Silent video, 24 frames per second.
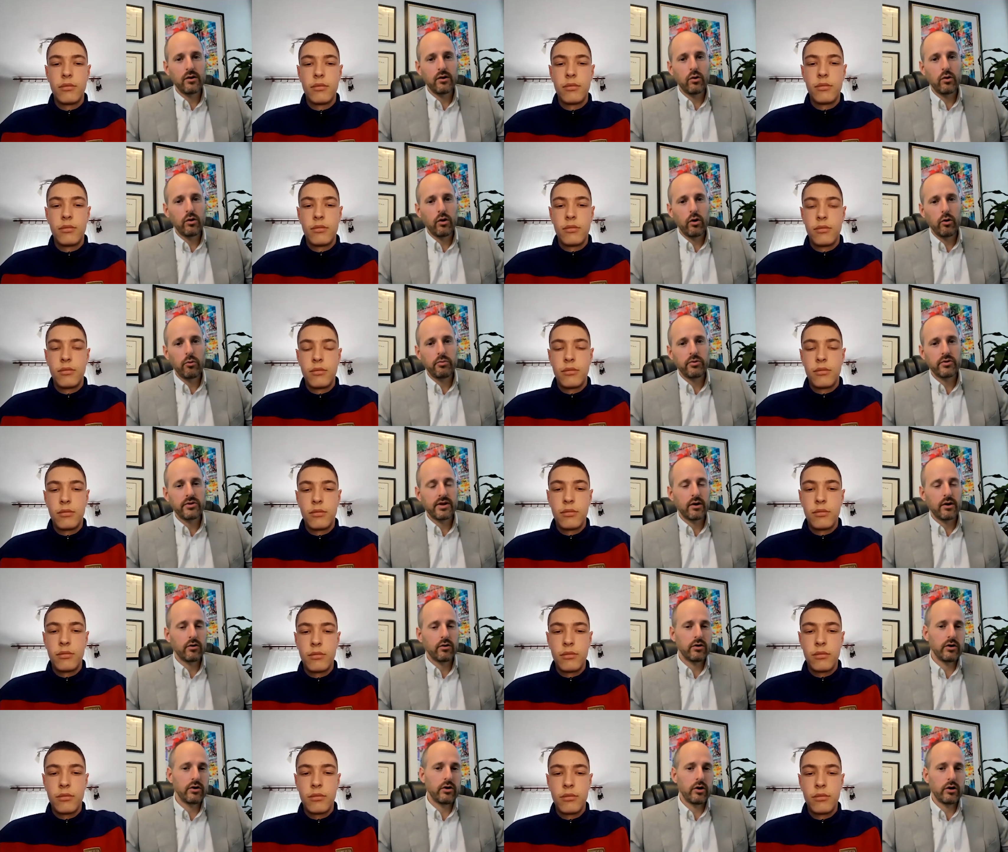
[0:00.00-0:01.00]
Speaker 1: Nolo puts
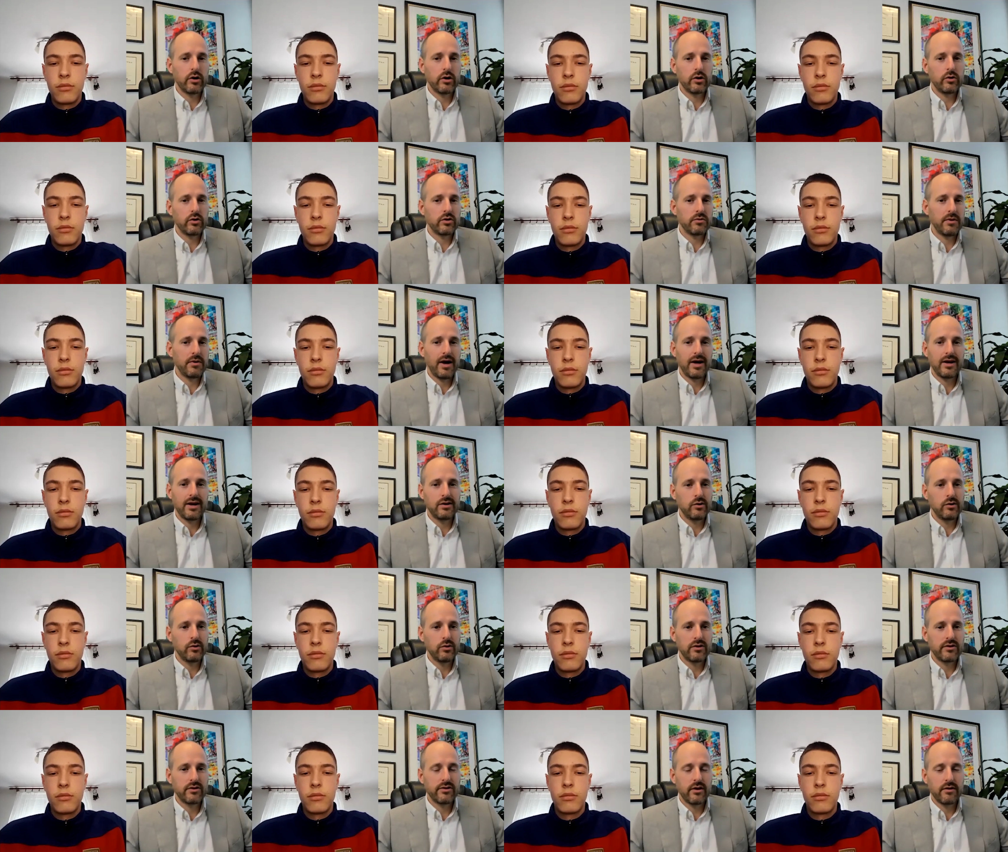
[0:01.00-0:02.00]
out good articles about how to
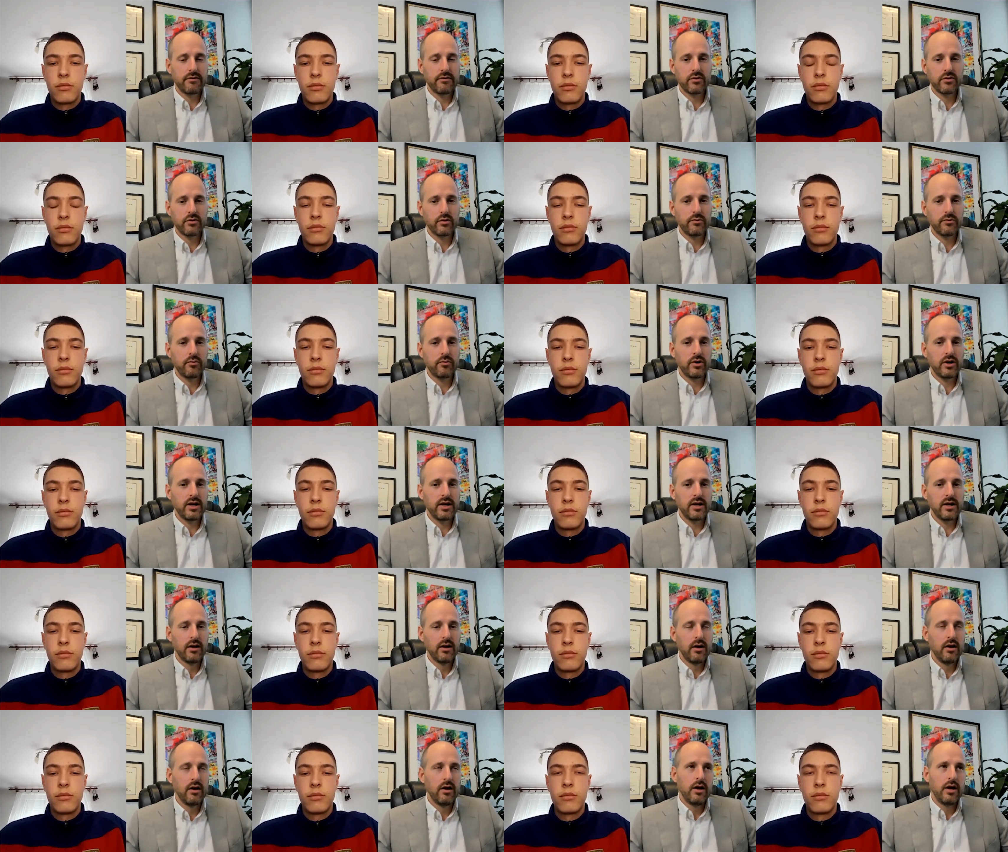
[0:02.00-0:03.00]
do this stuff. So it's
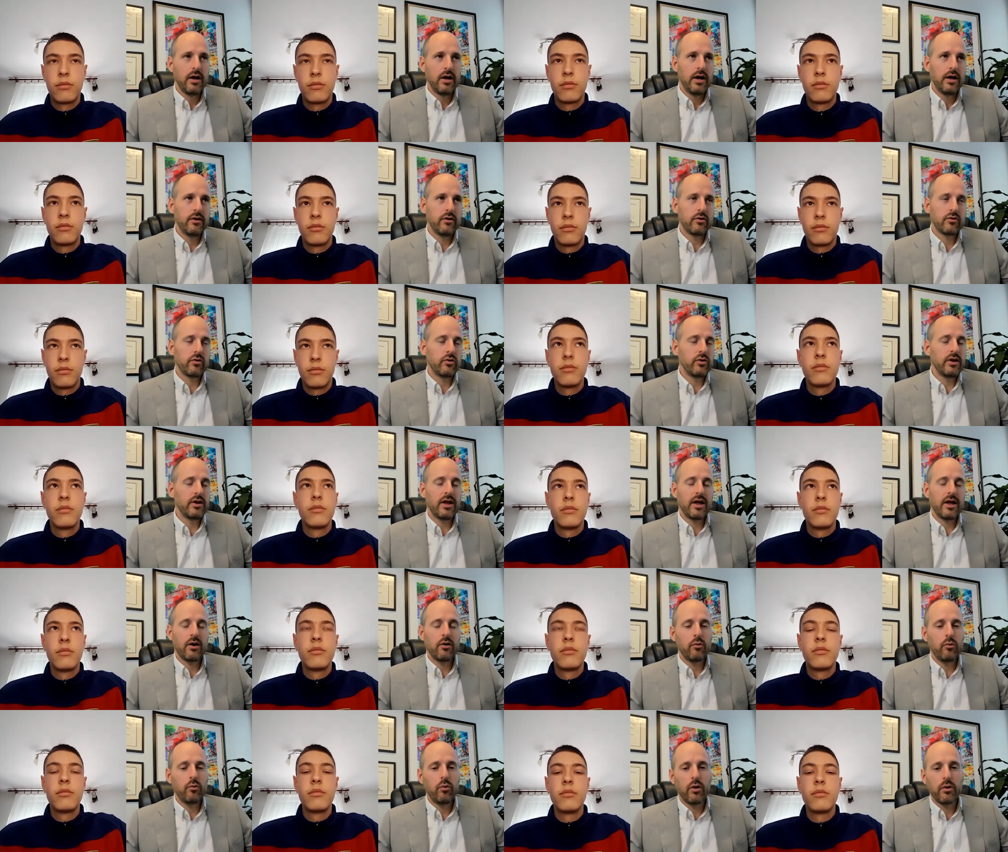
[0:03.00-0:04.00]
pretty, there's only
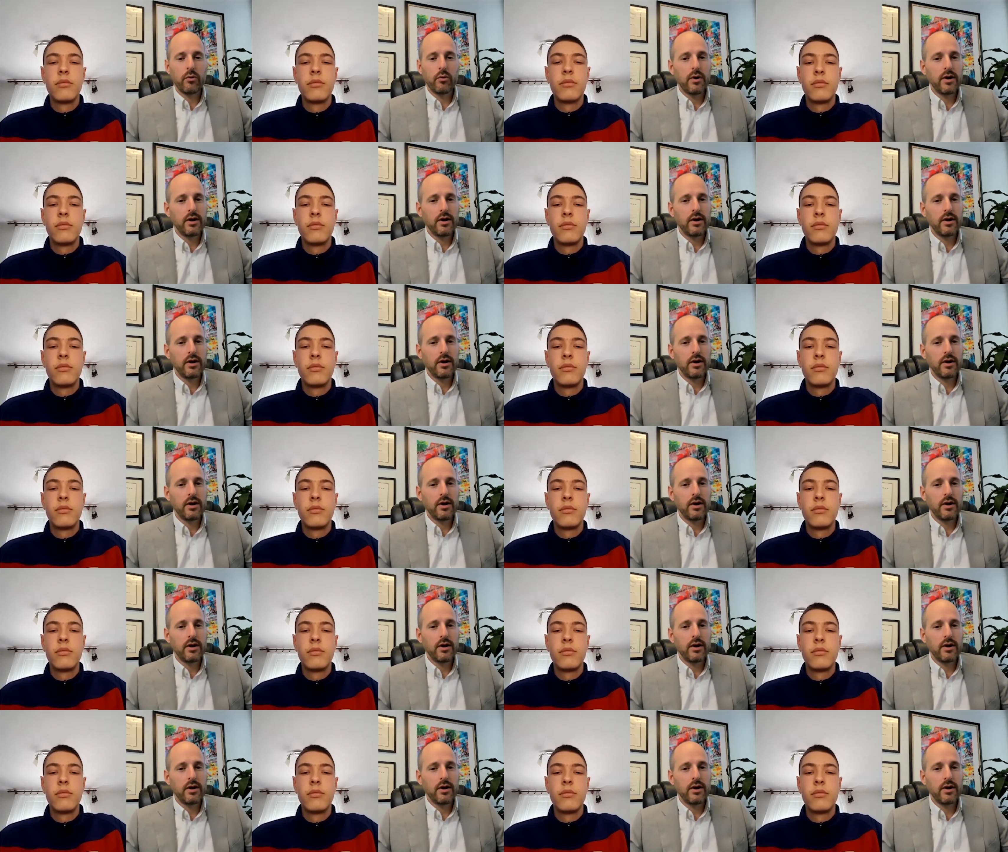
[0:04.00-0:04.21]
like one